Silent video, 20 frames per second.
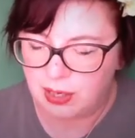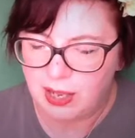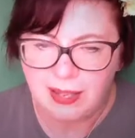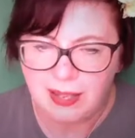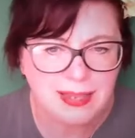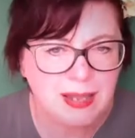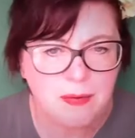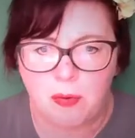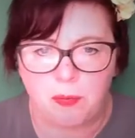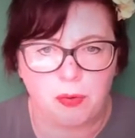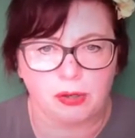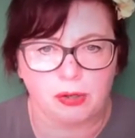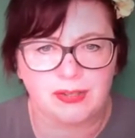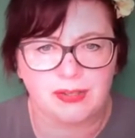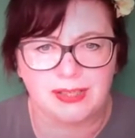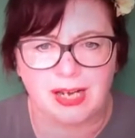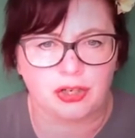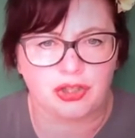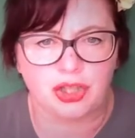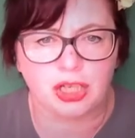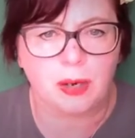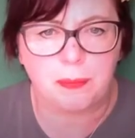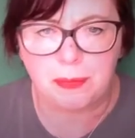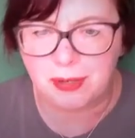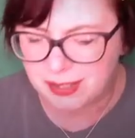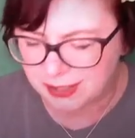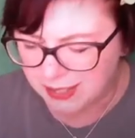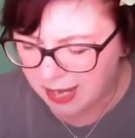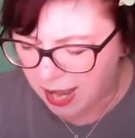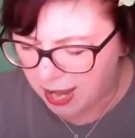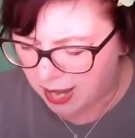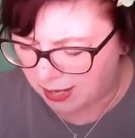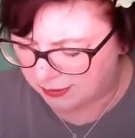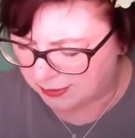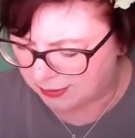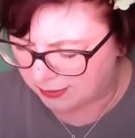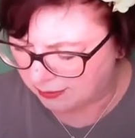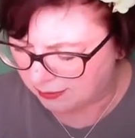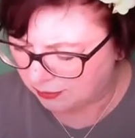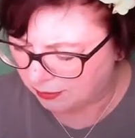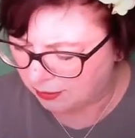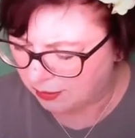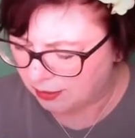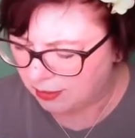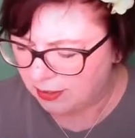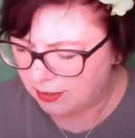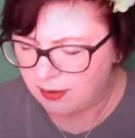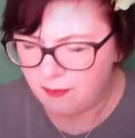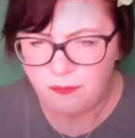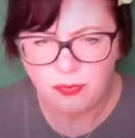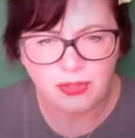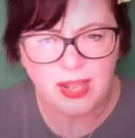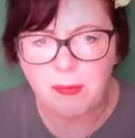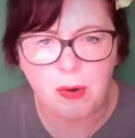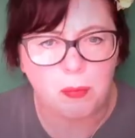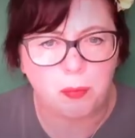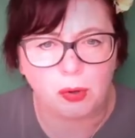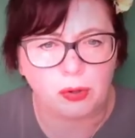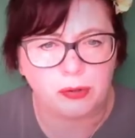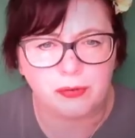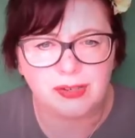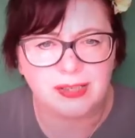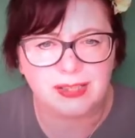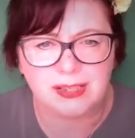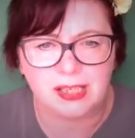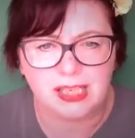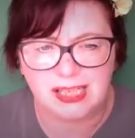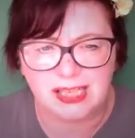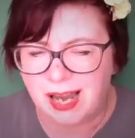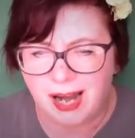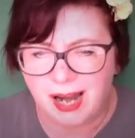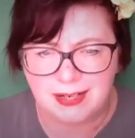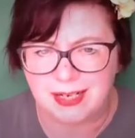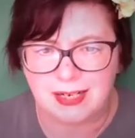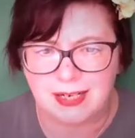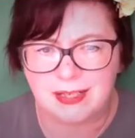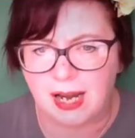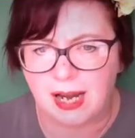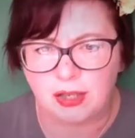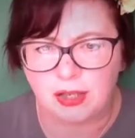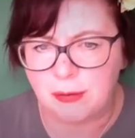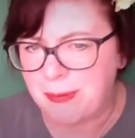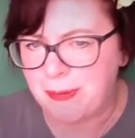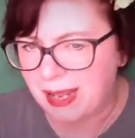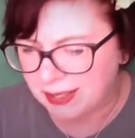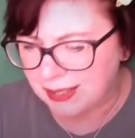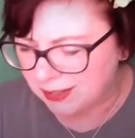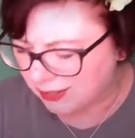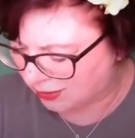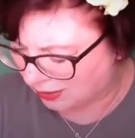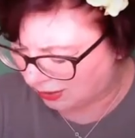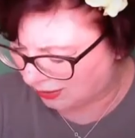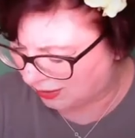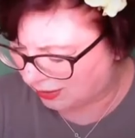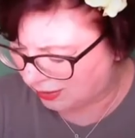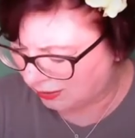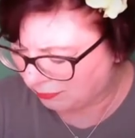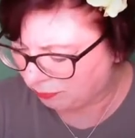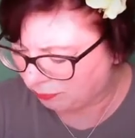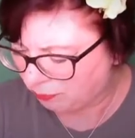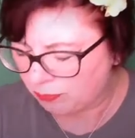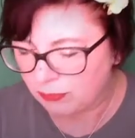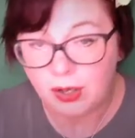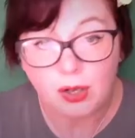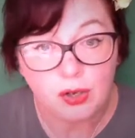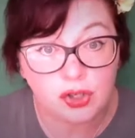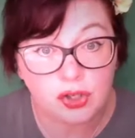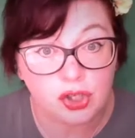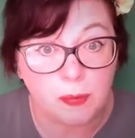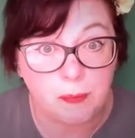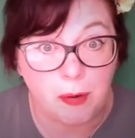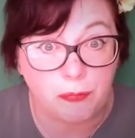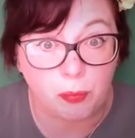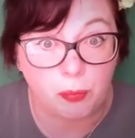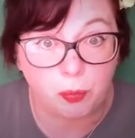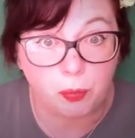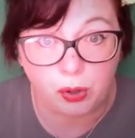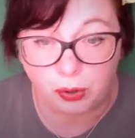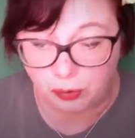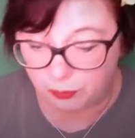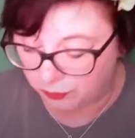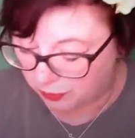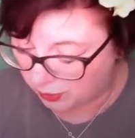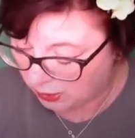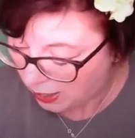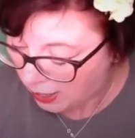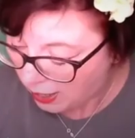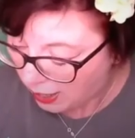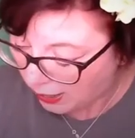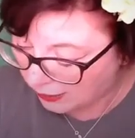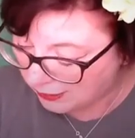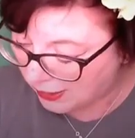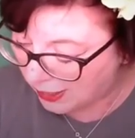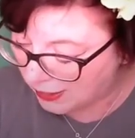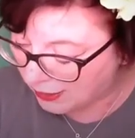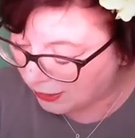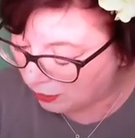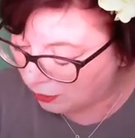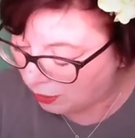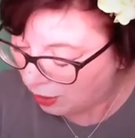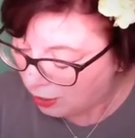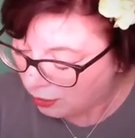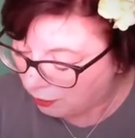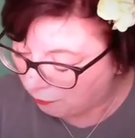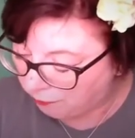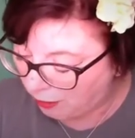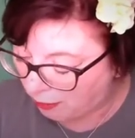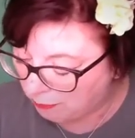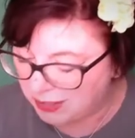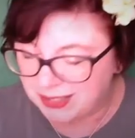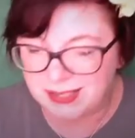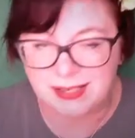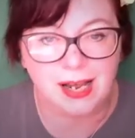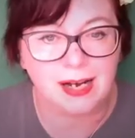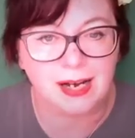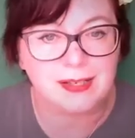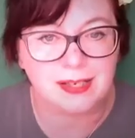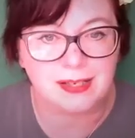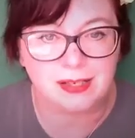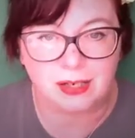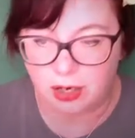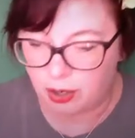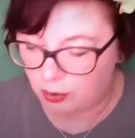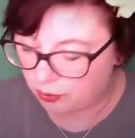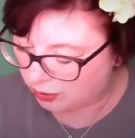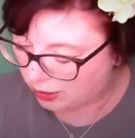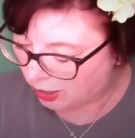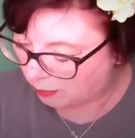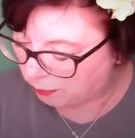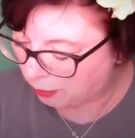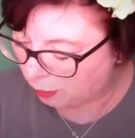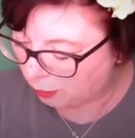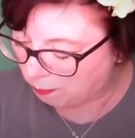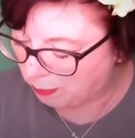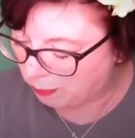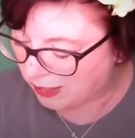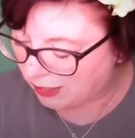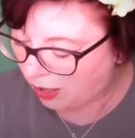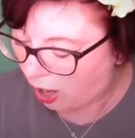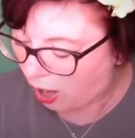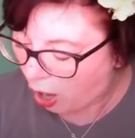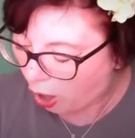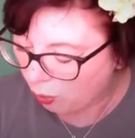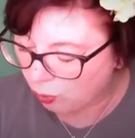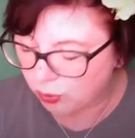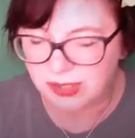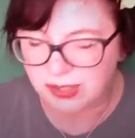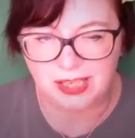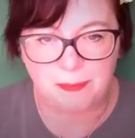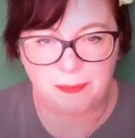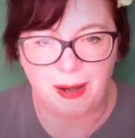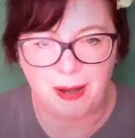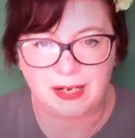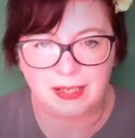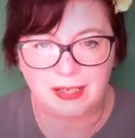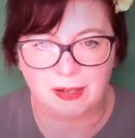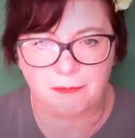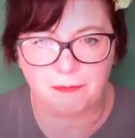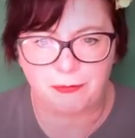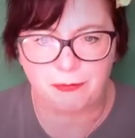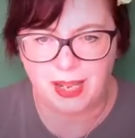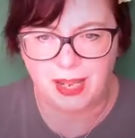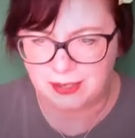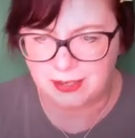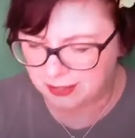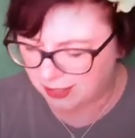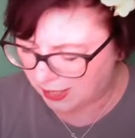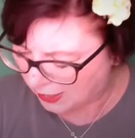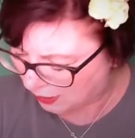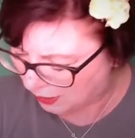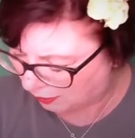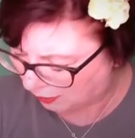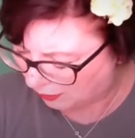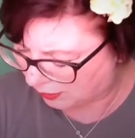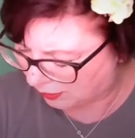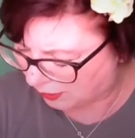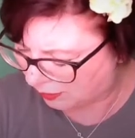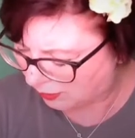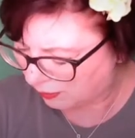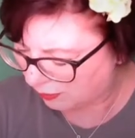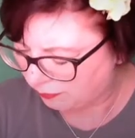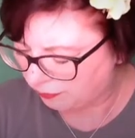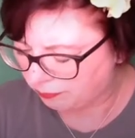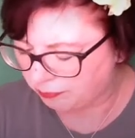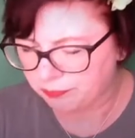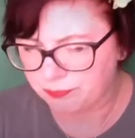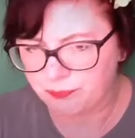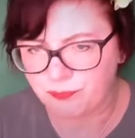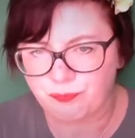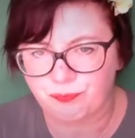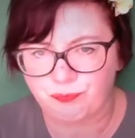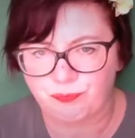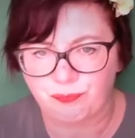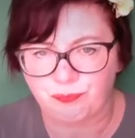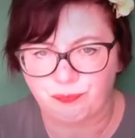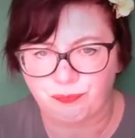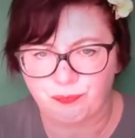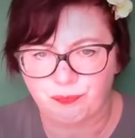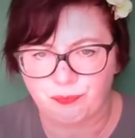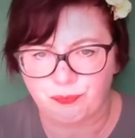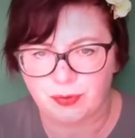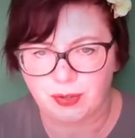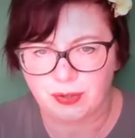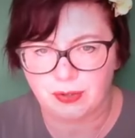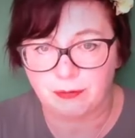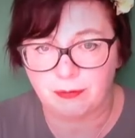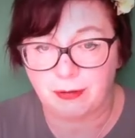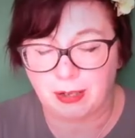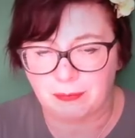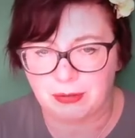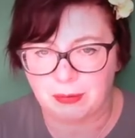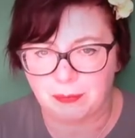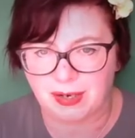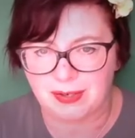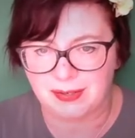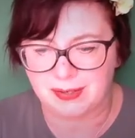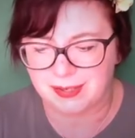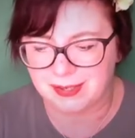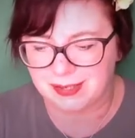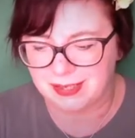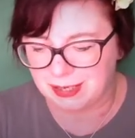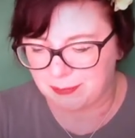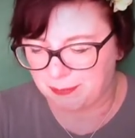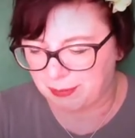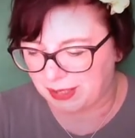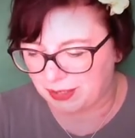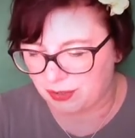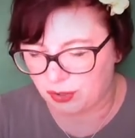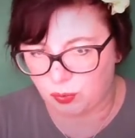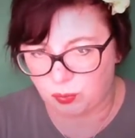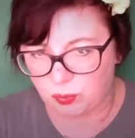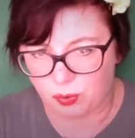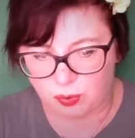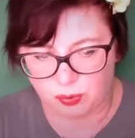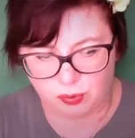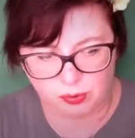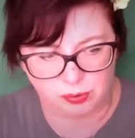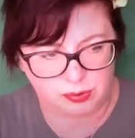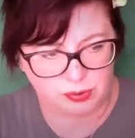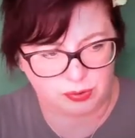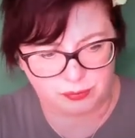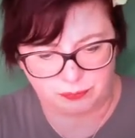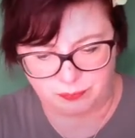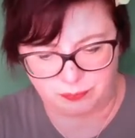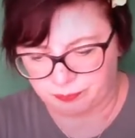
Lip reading: There were wolves dashing up the stairs. There were wolves sliding down the banisters. Some of the wolves had taken the family's nicest clothes and had put big holes in the back of them for their tails. The family went to sleep in the walls.